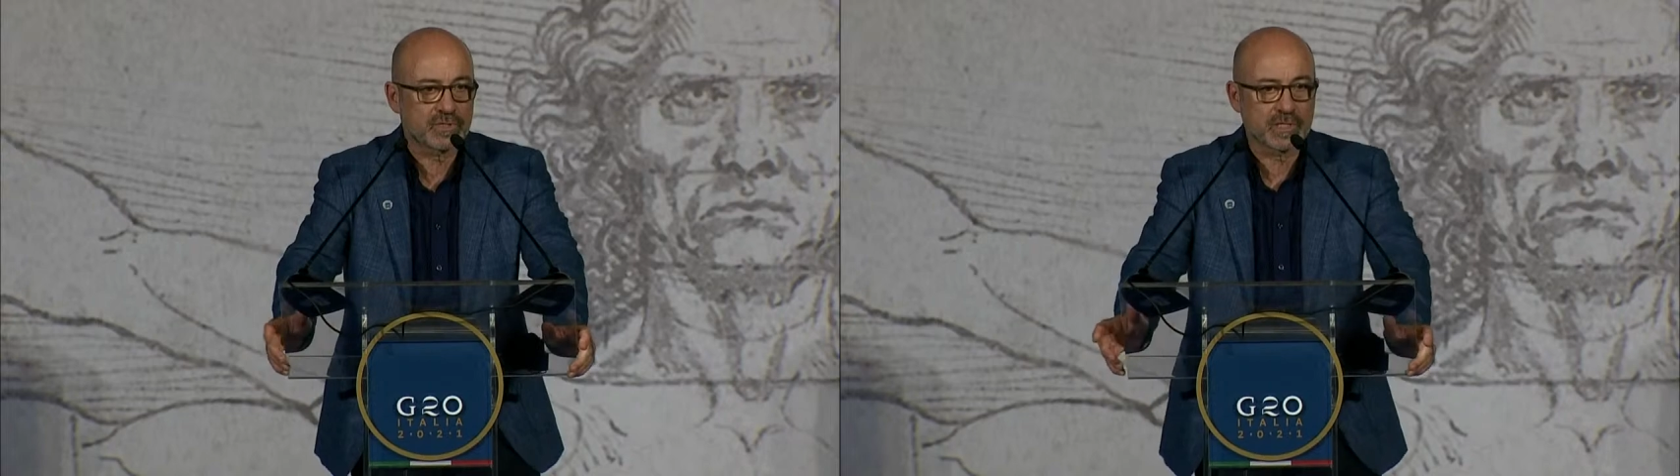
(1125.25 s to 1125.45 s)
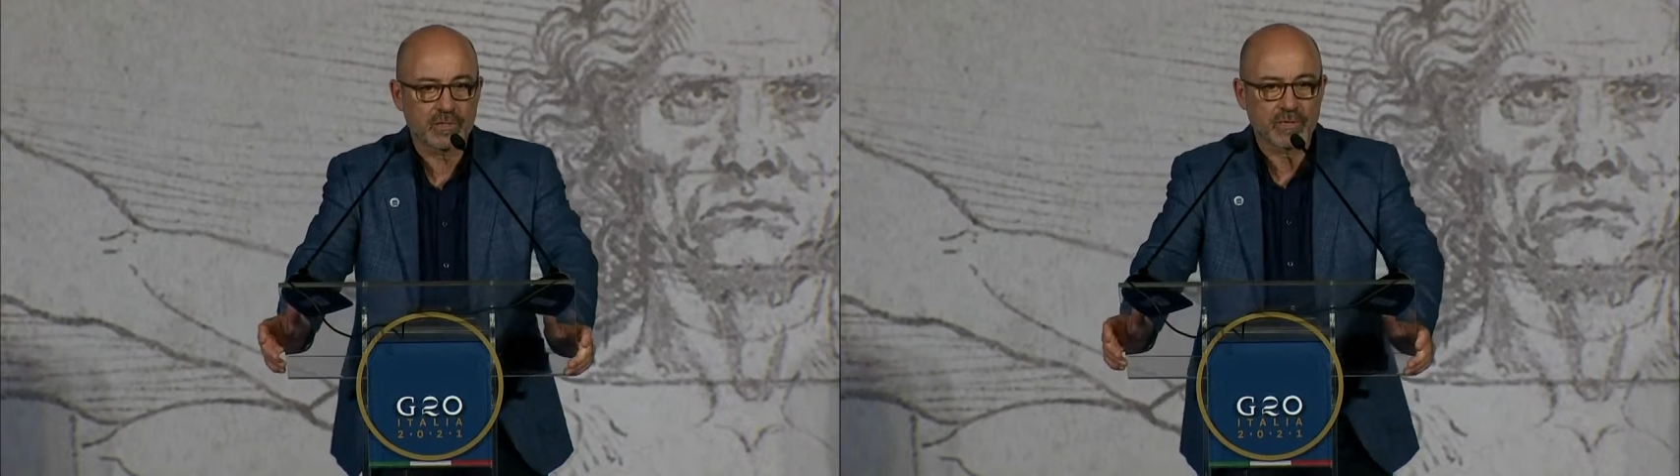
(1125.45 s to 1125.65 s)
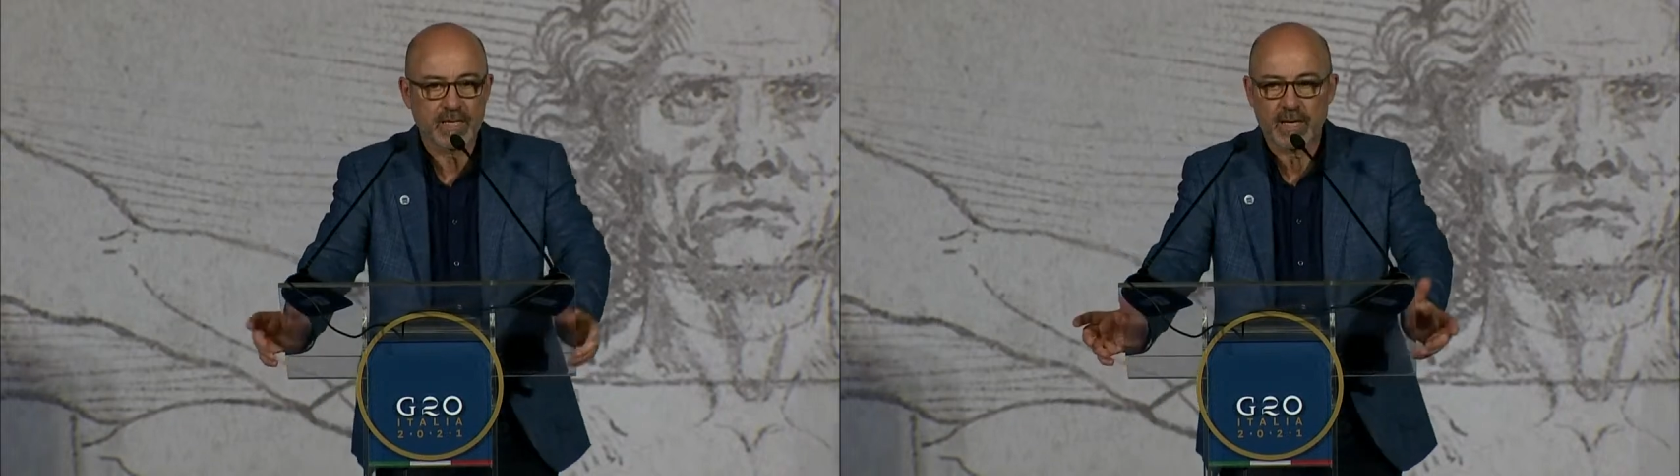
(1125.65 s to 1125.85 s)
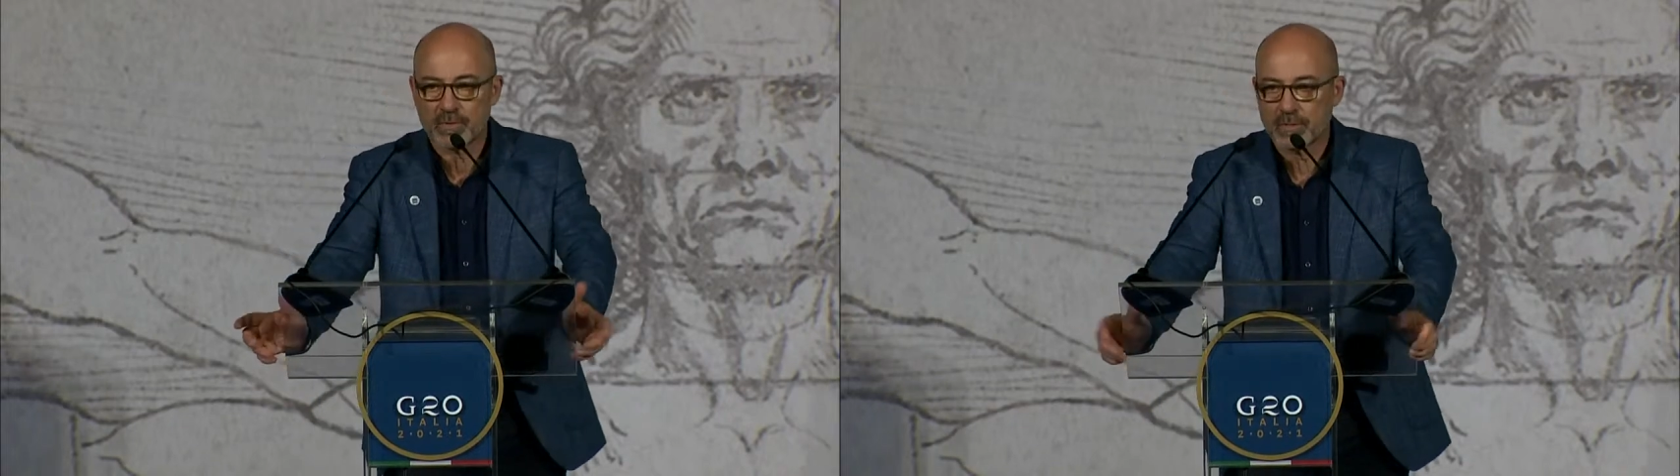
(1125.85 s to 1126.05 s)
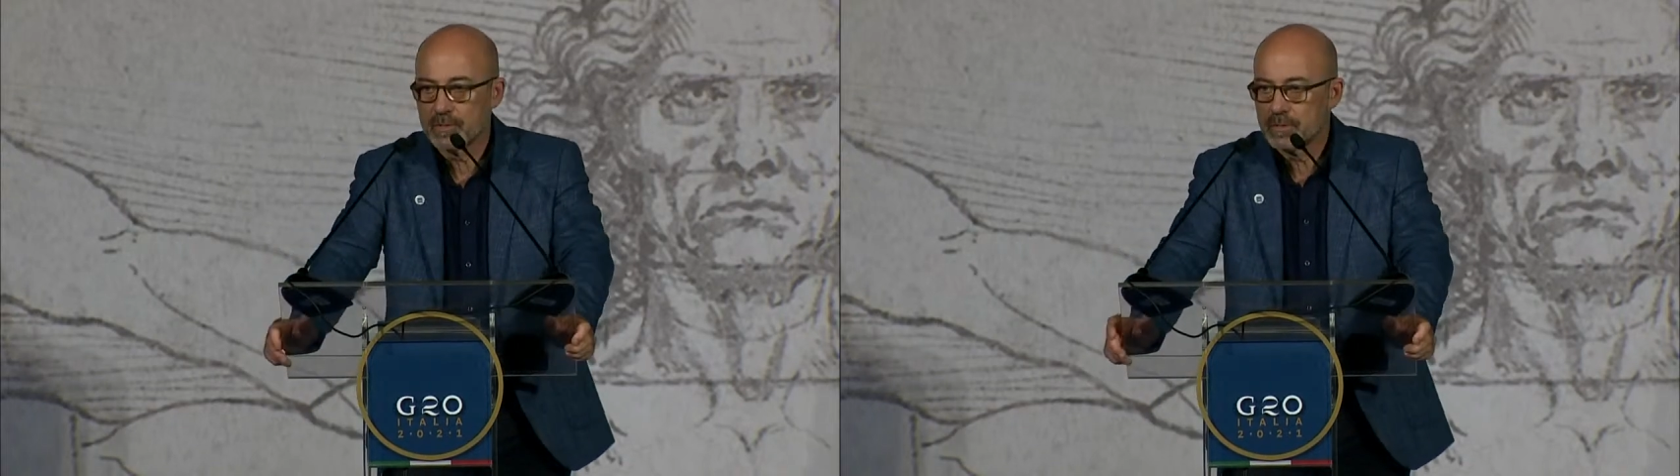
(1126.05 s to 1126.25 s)
English
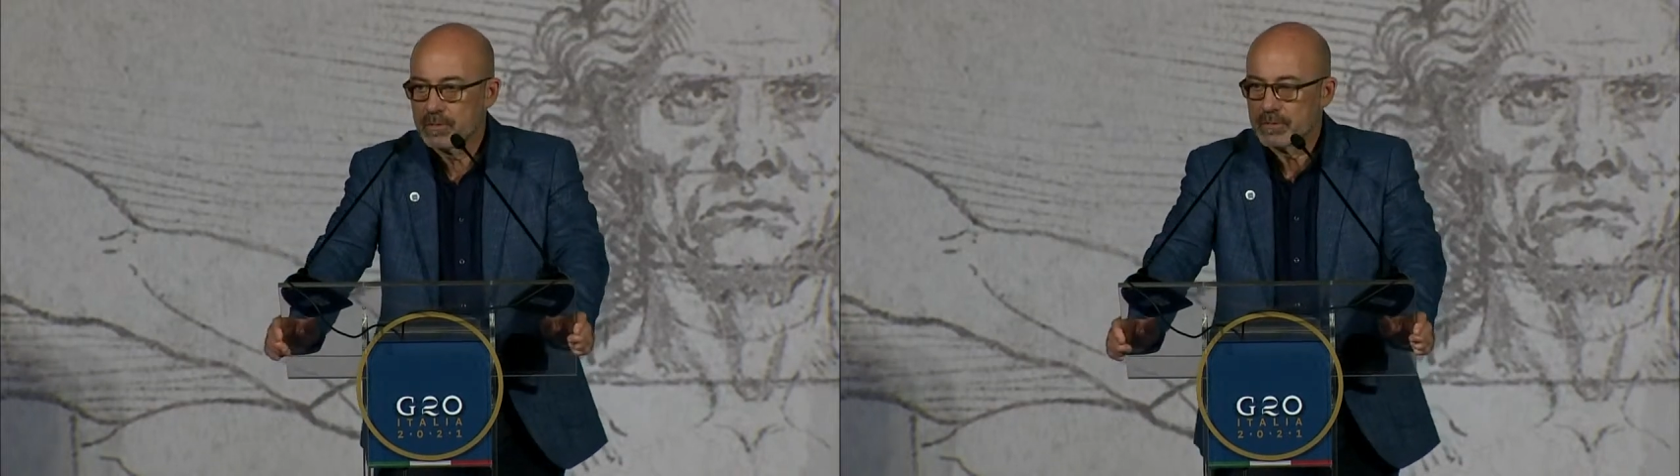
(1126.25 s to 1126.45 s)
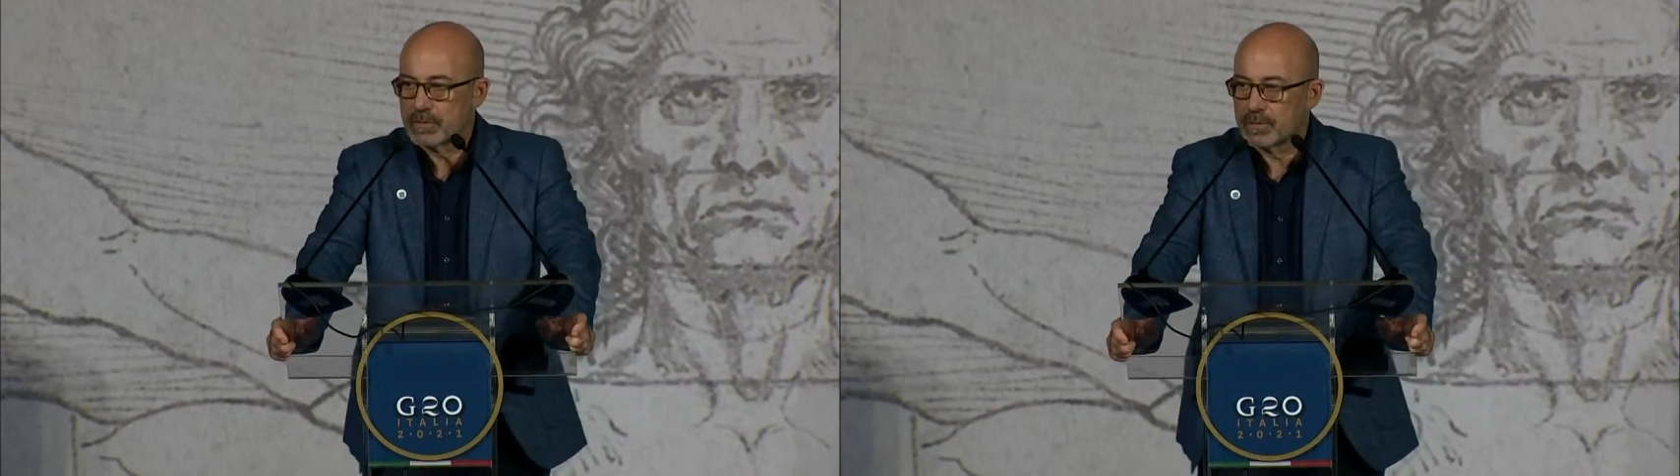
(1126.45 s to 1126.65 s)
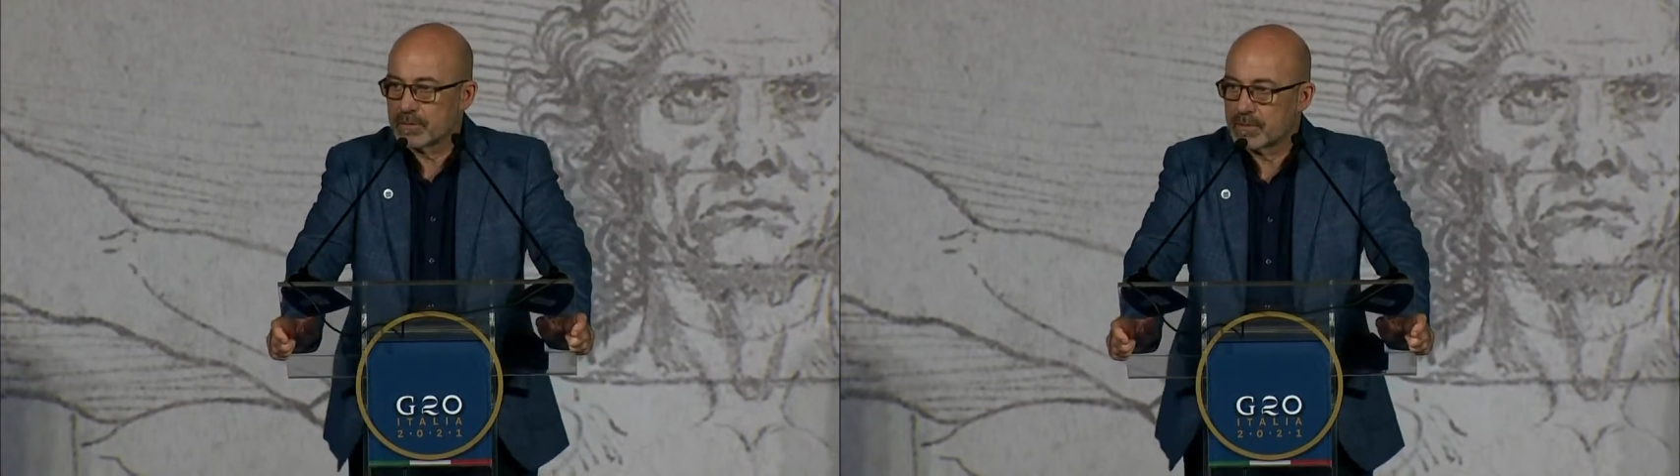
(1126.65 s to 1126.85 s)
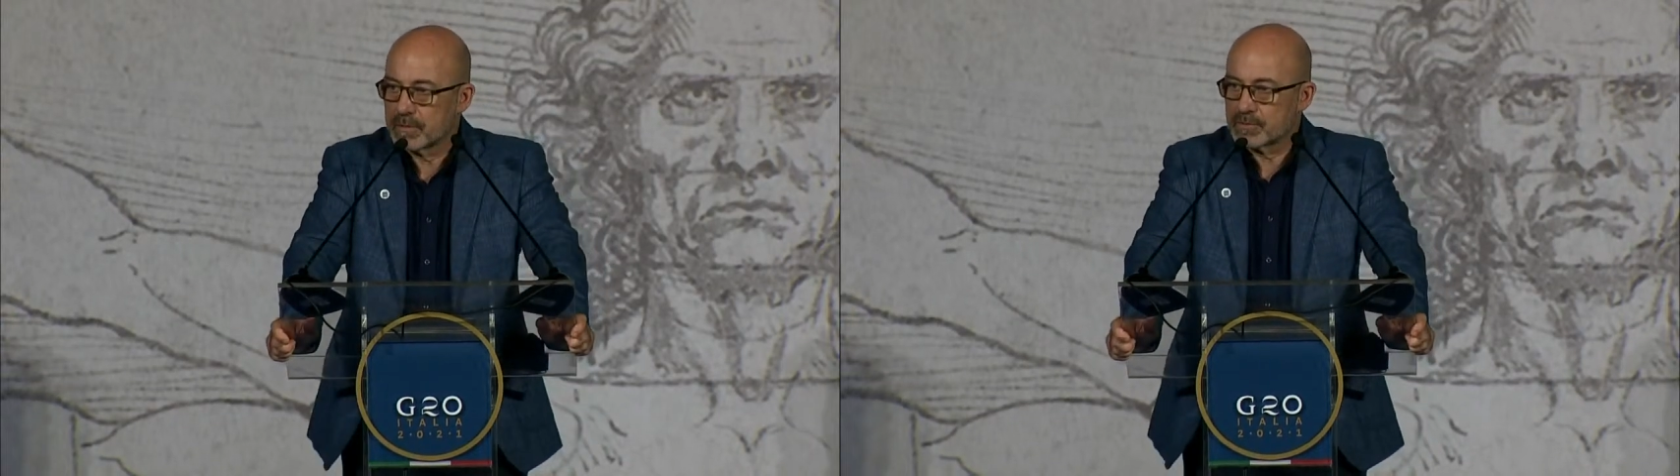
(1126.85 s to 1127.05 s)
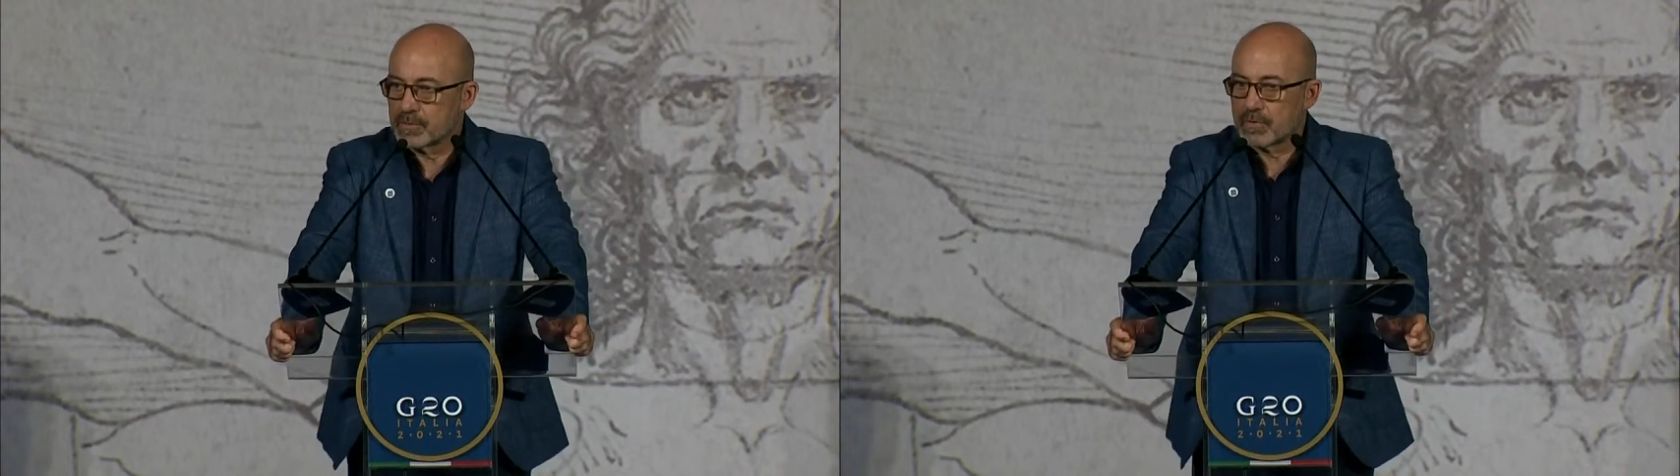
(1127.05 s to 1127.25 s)
title
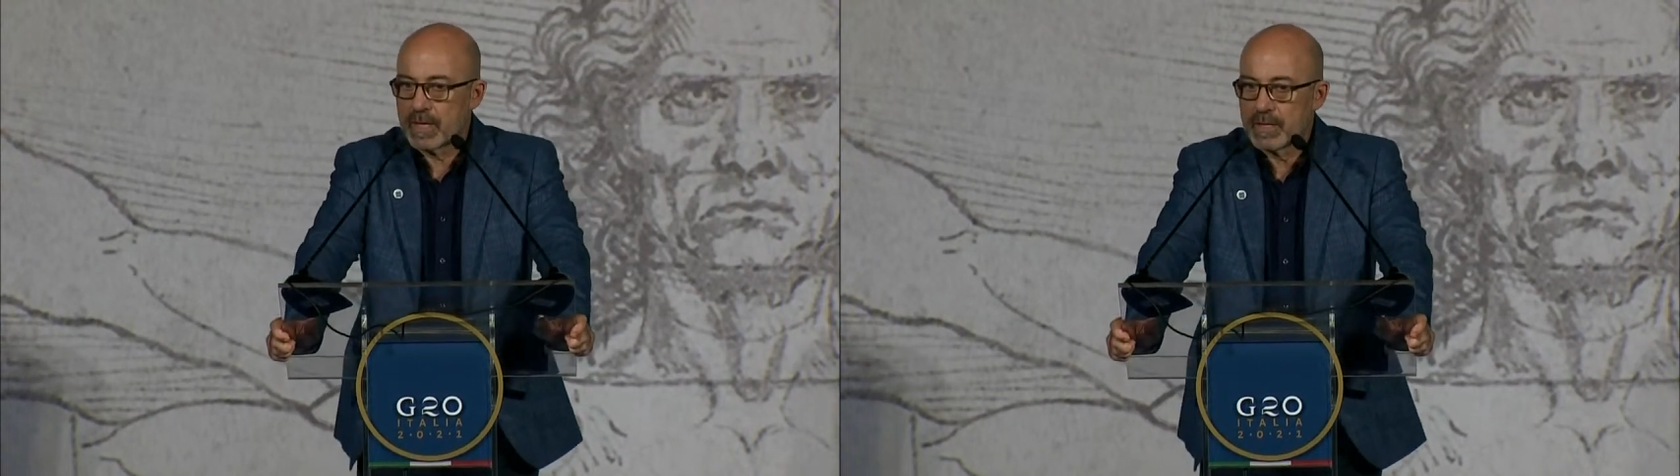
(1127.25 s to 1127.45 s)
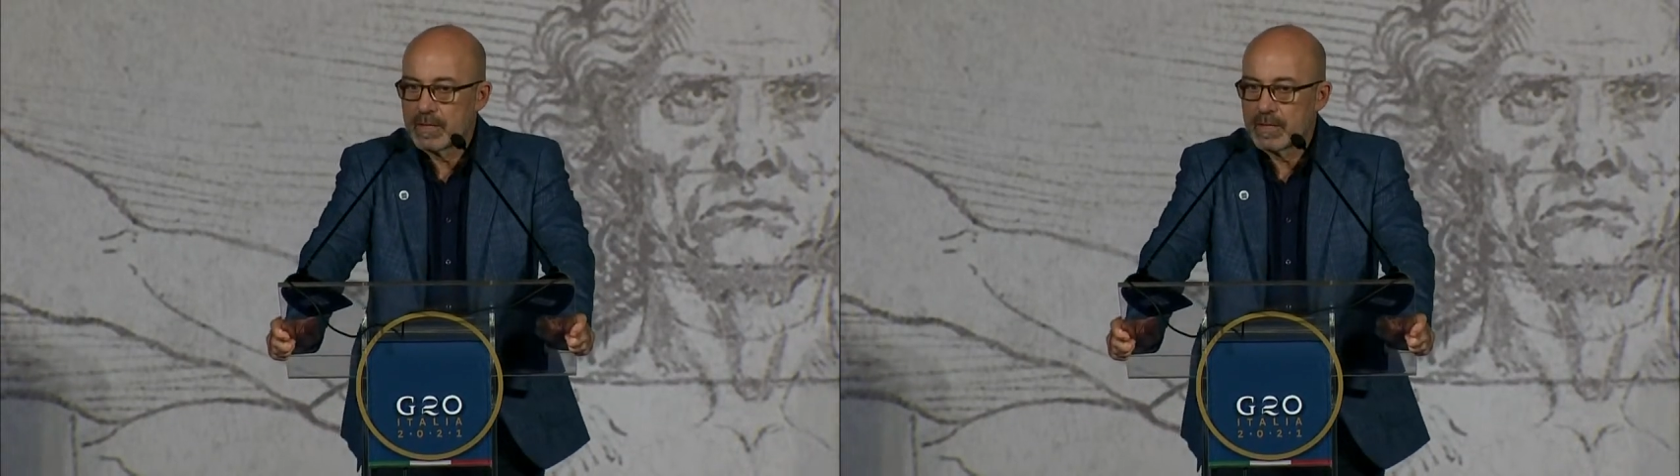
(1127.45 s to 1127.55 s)
better than the